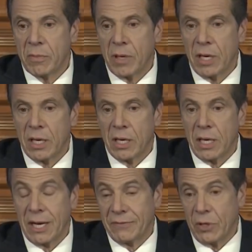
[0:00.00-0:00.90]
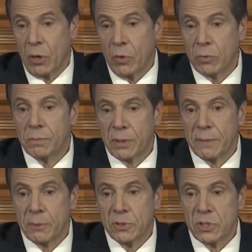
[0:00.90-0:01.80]
have known, but
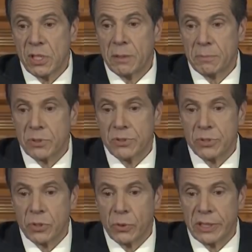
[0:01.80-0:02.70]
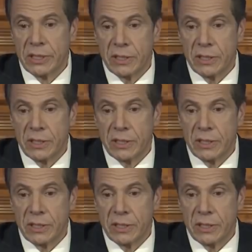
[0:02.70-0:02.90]
it puts numbers to it.